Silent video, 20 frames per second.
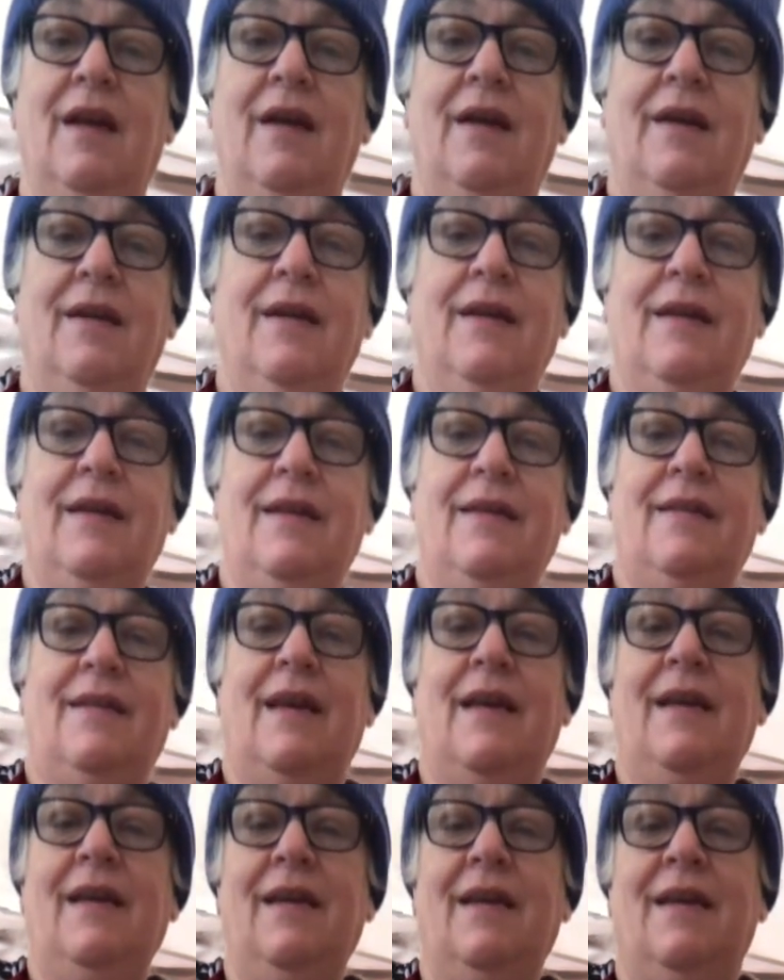can you
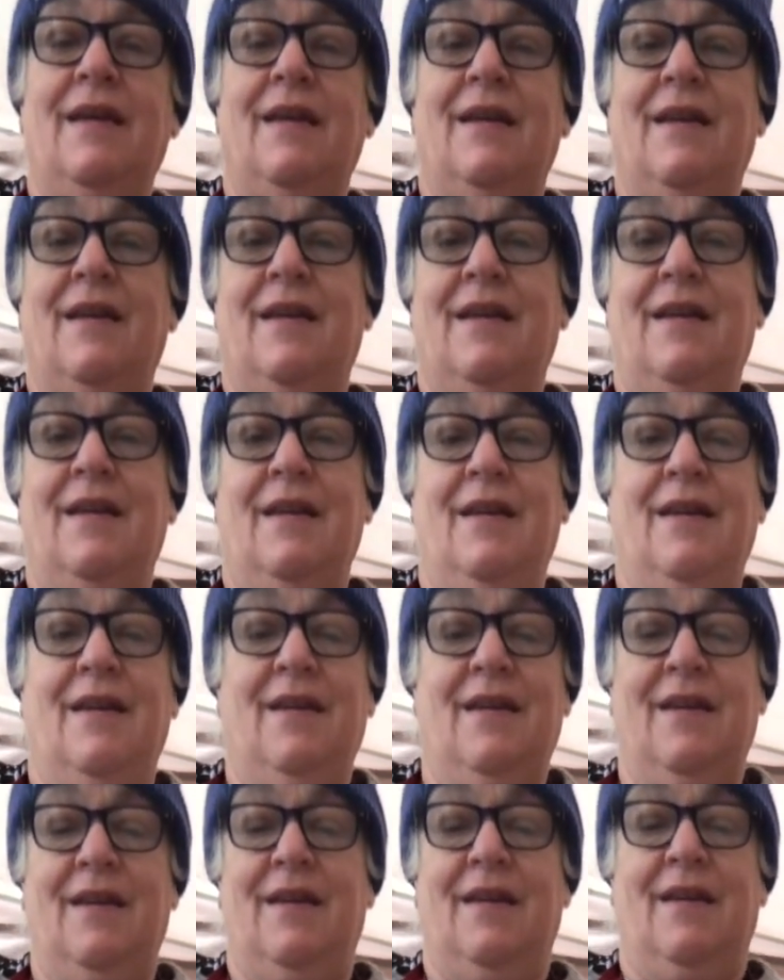see?
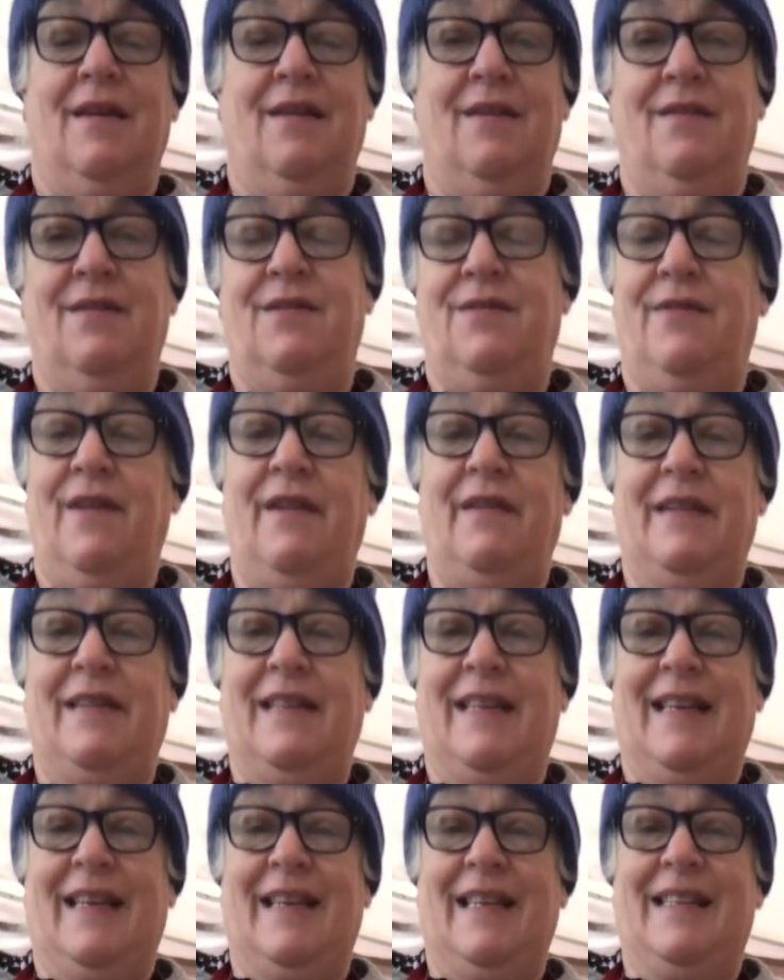It's very
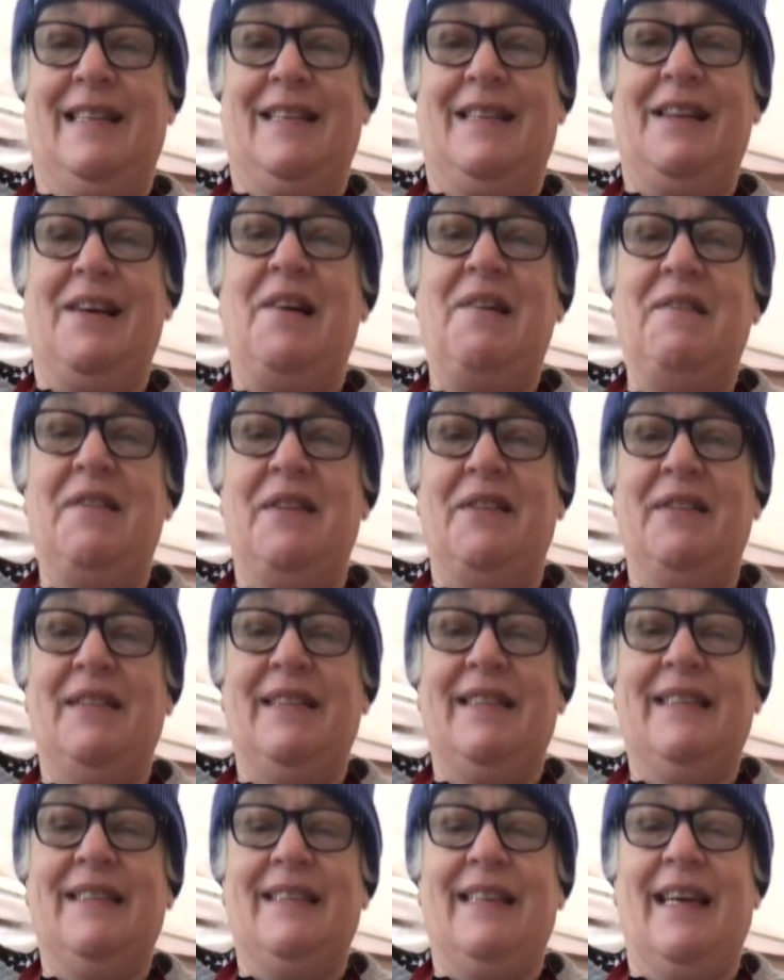sticky to start with,
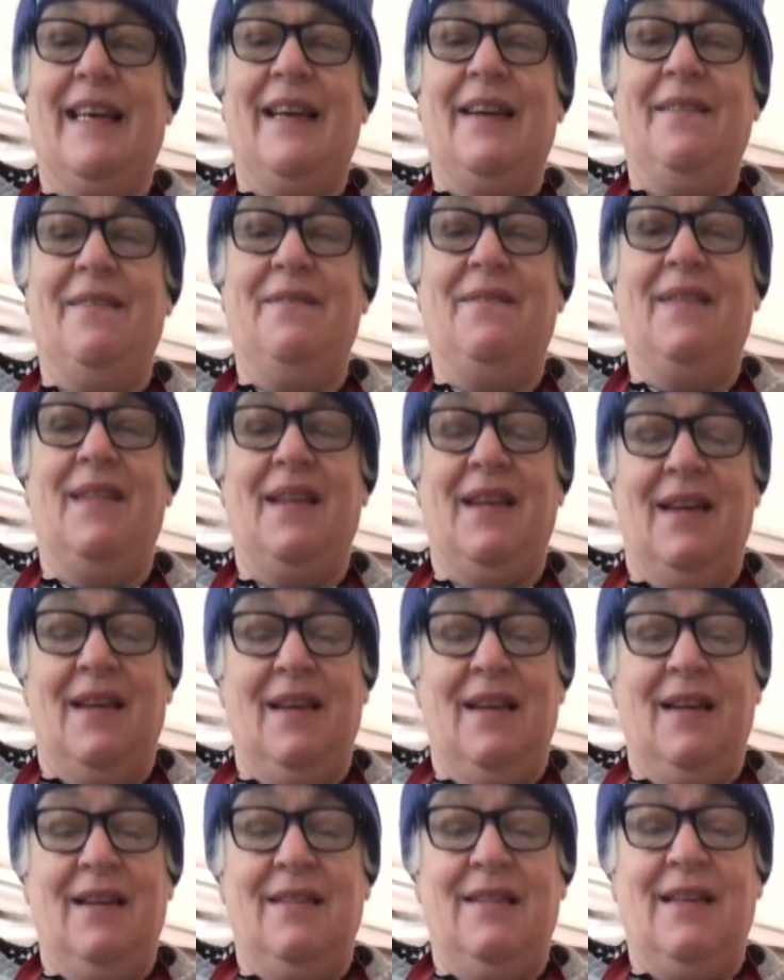wasn't it?
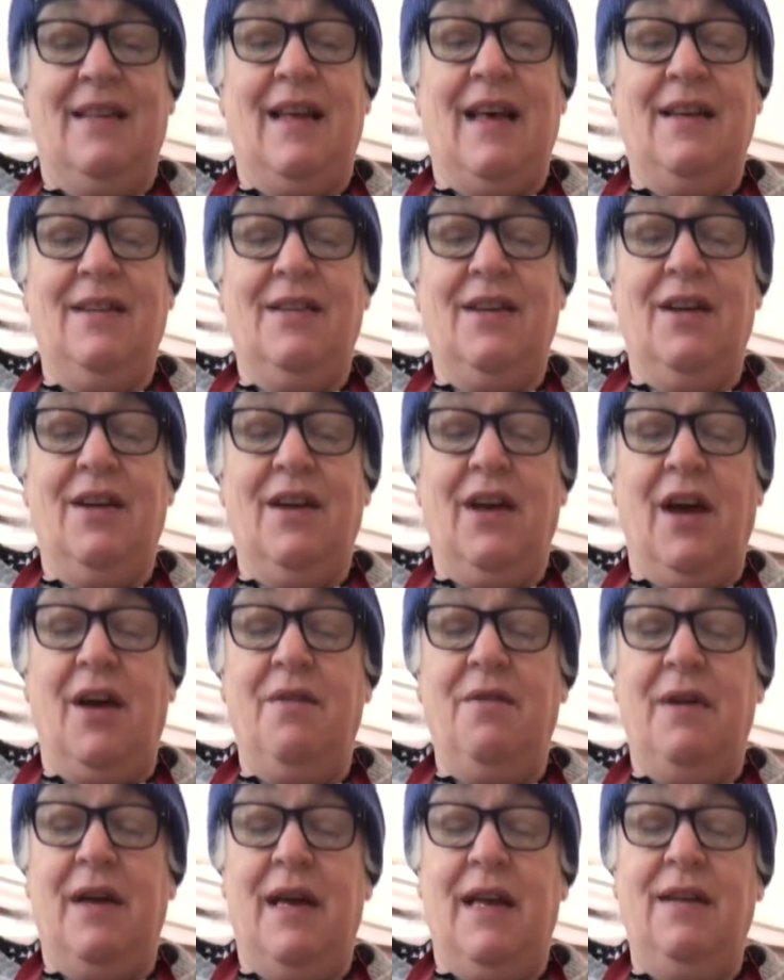So that's going to
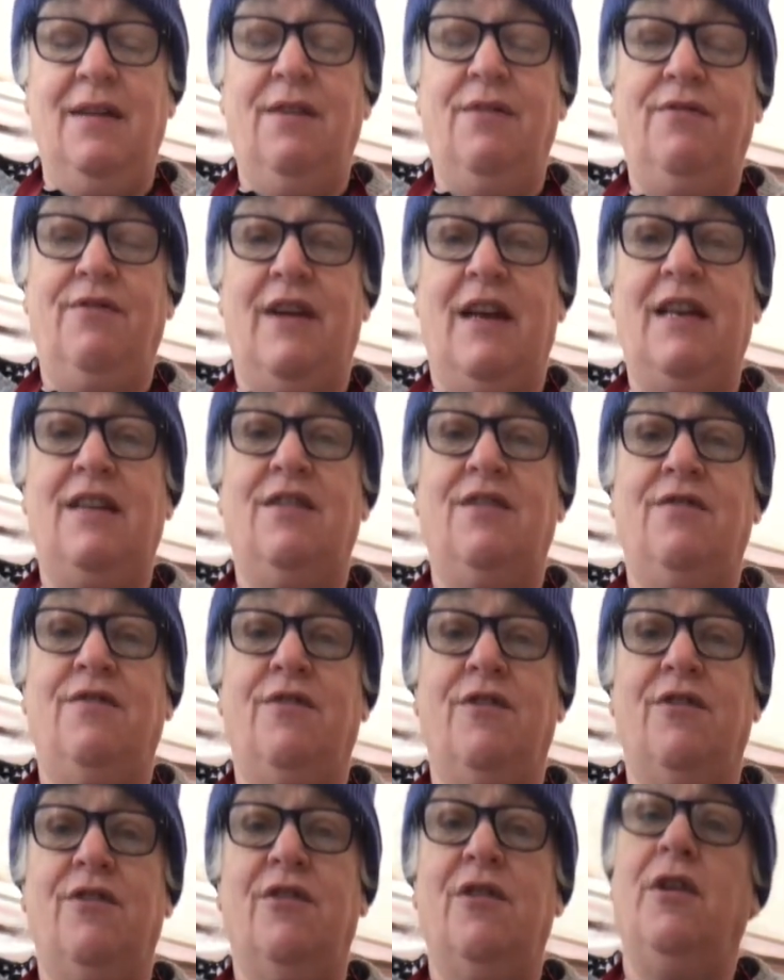go in your fridge
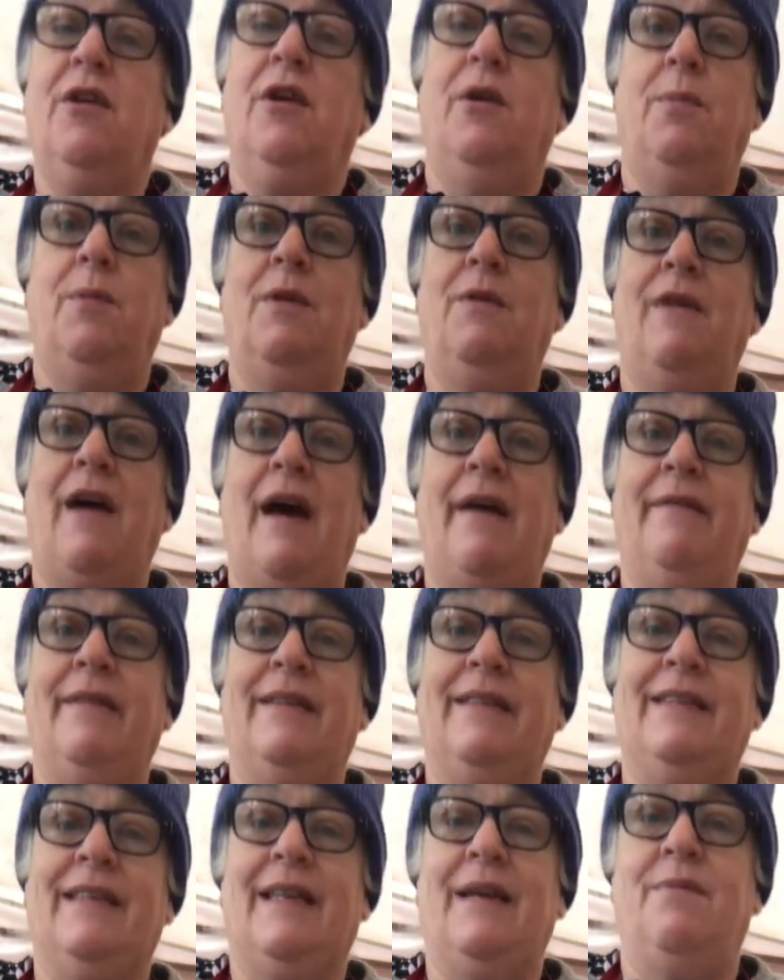for a couple of
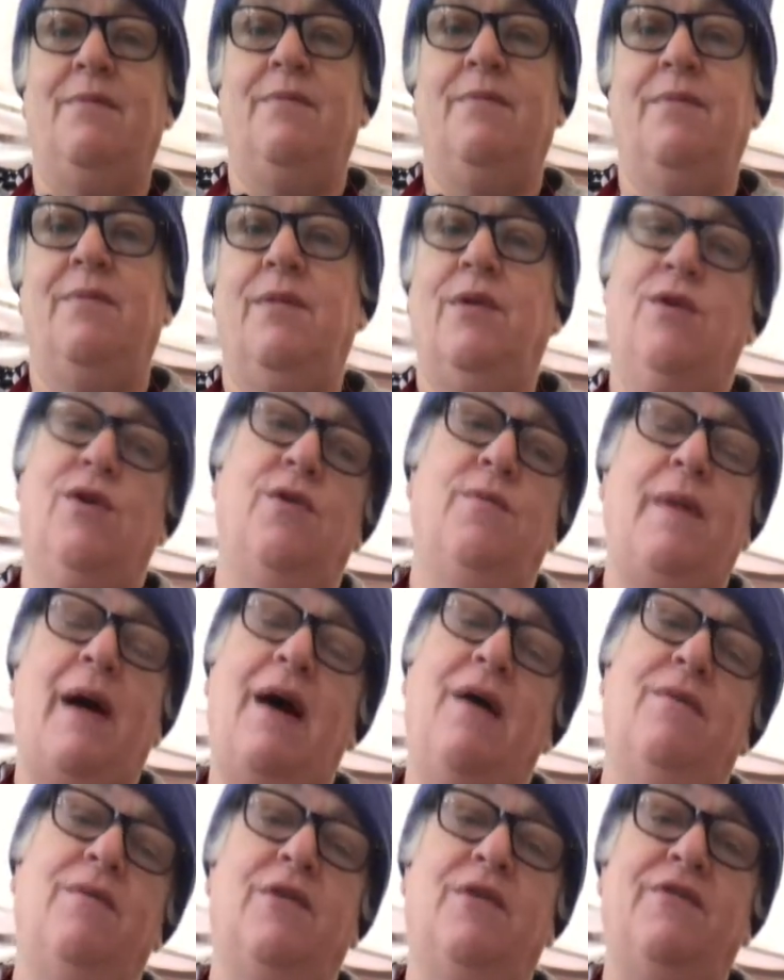hours, and then we'll come
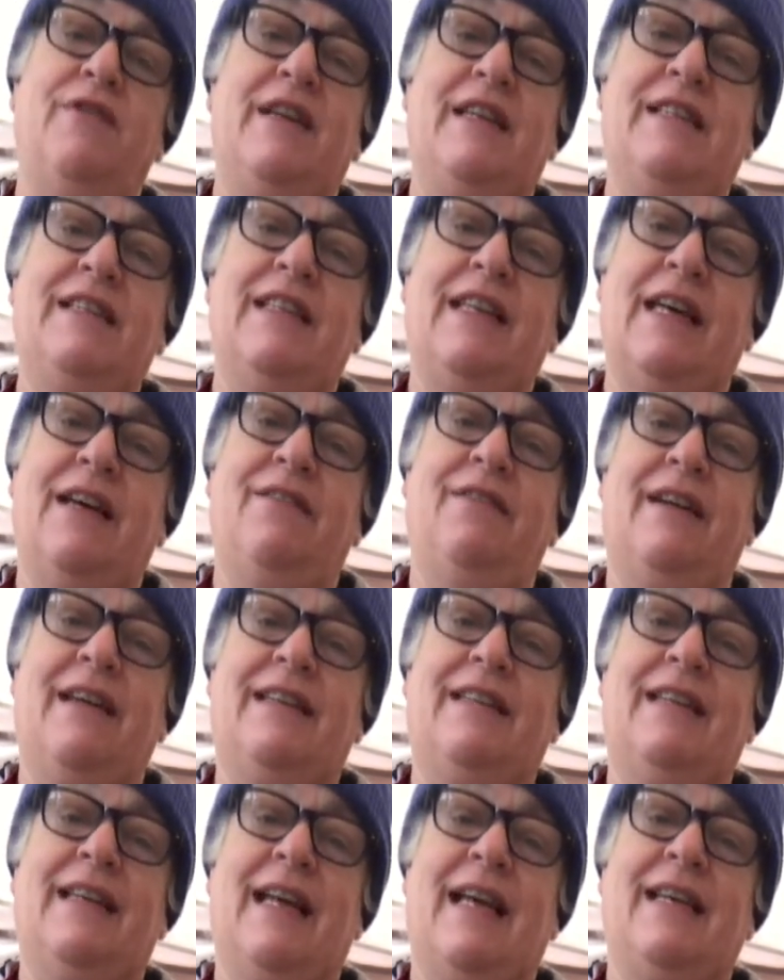out and we'll finish the
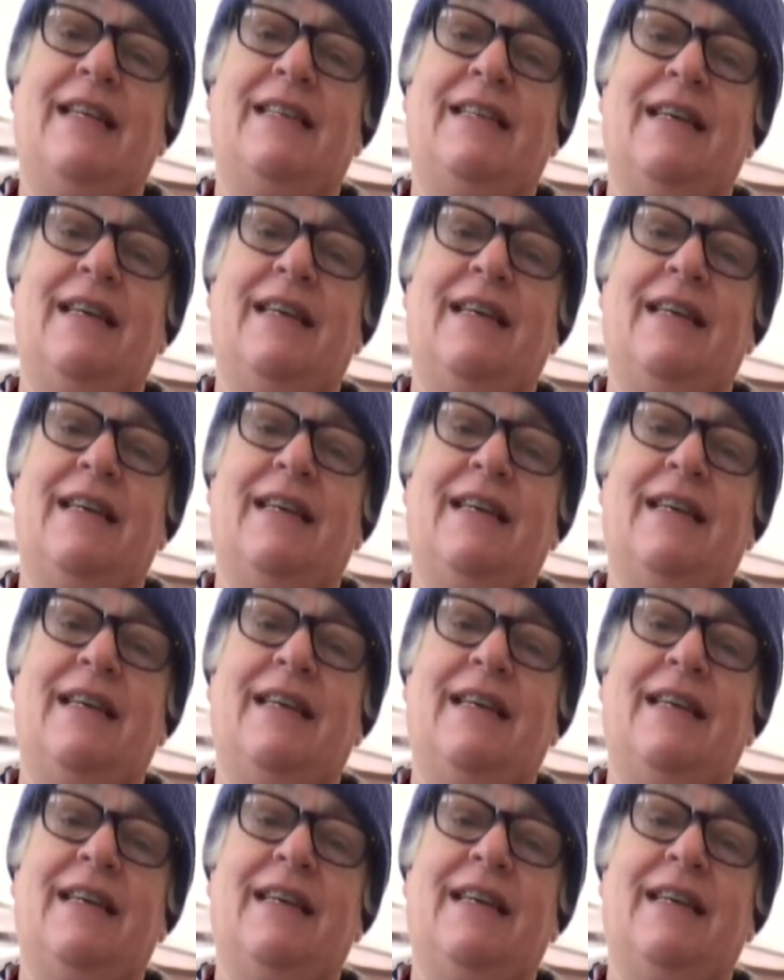decoration later,